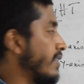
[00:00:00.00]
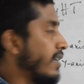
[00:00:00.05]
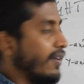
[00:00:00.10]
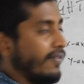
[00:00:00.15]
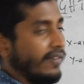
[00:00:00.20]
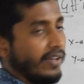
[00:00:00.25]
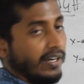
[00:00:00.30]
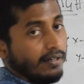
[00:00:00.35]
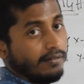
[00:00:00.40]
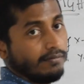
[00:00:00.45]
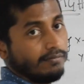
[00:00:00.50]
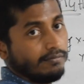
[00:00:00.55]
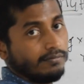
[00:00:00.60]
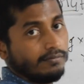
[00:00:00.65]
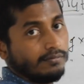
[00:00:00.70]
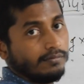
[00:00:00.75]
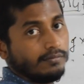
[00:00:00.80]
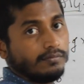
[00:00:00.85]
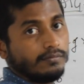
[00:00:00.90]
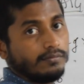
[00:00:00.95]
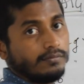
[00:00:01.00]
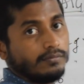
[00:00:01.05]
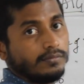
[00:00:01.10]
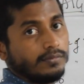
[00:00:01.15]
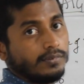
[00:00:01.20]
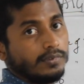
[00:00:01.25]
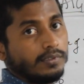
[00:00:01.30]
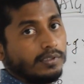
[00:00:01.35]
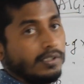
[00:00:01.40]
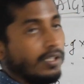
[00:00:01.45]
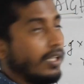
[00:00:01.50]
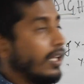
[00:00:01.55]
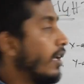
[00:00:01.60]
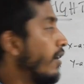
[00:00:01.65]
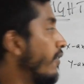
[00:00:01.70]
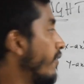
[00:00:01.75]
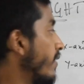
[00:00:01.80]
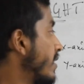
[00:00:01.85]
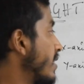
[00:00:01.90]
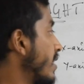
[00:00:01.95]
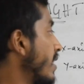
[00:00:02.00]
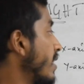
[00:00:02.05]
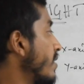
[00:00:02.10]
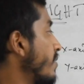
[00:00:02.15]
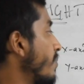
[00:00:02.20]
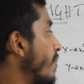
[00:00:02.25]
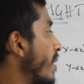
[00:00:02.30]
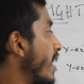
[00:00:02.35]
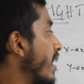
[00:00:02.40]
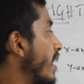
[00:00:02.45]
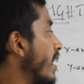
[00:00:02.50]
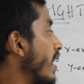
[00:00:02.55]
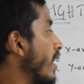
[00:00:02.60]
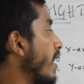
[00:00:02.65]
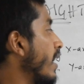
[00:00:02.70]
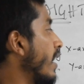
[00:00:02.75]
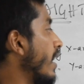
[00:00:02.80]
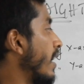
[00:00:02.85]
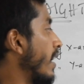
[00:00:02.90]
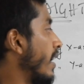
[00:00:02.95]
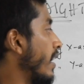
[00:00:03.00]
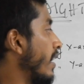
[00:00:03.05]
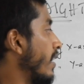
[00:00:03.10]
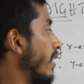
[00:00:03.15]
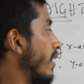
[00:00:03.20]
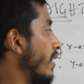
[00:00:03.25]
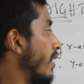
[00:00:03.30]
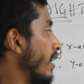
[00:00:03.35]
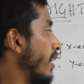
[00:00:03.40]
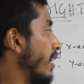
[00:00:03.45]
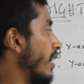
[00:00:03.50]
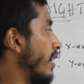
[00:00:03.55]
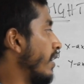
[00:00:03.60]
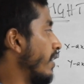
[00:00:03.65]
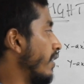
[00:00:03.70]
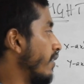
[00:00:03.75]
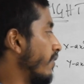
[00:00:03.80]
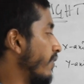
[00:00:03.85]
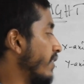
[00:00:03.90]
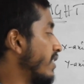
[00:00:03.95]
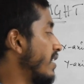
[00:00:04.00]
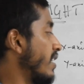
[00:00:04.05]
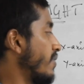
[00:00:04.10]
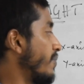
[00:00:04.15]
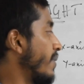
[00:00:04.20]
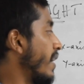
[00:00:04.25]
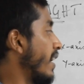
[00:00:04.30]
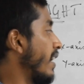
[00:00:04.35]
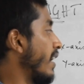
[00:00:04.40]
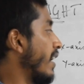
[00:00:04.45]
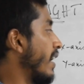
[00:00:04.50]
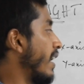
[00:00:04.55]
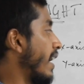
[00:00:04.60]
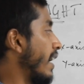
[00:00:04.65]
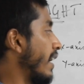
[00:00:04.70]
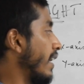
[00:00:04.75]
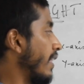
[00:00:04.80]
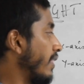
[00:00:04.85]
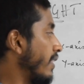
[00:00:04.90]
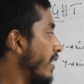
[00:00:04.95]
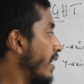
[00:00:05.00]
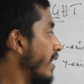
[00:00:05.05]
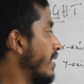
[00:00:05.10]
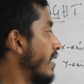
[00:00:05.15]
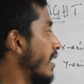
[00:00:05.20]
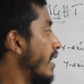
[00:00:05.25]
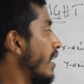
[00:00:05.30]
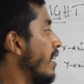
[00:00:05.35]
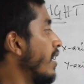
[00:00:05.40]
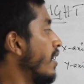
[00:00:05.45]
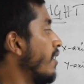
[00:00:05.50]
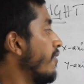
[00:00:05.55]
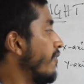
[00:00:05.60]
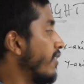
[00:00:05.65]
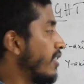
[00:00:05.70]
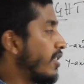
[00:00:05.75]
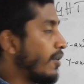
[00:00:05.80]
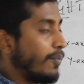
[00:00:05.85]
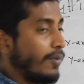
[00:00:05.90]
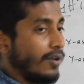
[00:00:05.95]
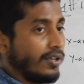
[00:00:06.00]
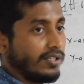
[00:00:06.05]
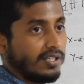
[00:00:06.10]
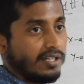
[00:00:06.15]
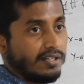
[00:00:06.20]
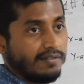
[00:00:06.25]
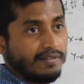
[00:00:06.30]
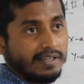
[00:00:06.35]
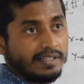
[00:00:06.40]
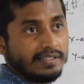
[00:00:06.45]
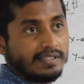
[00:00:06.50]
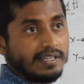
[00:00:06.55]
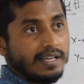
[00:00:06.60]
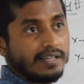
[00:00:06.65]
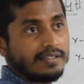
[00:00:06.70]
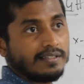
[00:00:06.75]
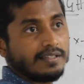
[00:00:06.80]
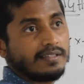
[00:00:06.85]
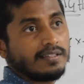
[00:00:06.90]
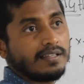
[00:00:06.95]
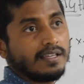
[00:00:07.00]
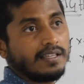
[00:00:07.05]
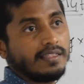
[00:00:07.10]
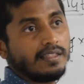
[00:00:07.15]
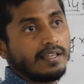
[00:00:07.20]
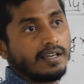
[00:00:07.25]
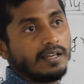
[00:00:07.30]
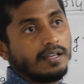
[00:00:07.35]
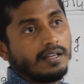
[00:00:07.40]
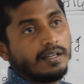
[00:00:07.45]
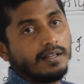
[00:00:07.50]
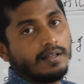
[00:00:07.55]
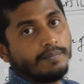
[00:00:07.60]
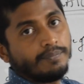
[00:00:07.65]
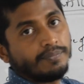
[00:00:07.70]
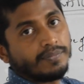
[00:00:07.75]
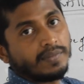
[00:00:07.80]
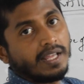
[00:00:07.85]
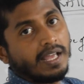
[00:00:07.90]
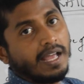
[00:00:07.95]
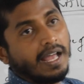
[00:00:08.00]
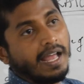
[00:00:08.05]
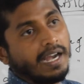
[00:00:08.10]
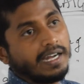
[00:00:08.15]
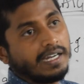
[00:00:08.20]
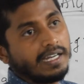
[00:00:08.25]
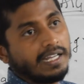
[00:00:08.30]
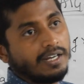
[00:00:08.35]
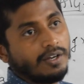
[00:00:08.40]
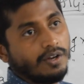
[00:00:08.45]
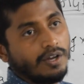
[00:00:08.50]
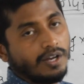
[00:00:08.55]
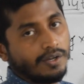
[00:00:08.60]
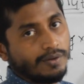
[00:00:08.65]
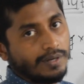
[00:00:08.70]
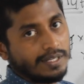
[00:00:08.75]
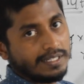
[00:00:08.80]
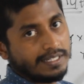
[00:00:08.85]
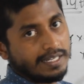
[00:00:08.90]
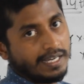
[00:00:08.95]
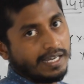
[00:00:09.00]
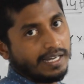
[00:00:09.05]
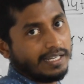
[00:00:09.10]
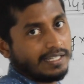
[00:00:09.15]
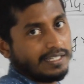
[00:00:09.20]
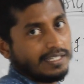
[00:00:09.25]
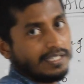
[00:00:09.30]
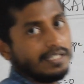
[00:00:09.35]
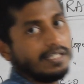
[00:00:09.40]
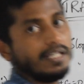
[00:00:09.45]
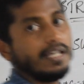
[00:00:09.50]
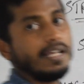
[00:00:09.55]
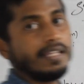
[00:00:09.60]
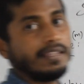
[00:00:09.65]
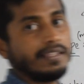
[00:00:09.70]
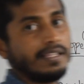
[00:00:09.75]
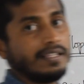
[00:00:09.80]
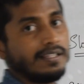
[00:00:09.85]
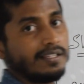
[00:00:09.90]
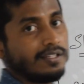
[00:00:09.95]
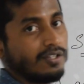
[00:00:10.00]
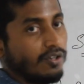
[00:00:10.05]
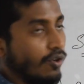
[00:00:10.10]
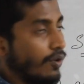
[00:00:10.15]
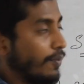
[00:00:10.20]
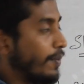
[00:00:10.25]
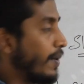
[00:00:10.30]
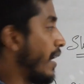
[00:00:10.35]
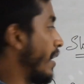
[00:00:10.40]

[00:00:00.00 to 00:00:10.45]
given which is making an angle theta with the positive x-axis in the anti-clockwise direction, then the slope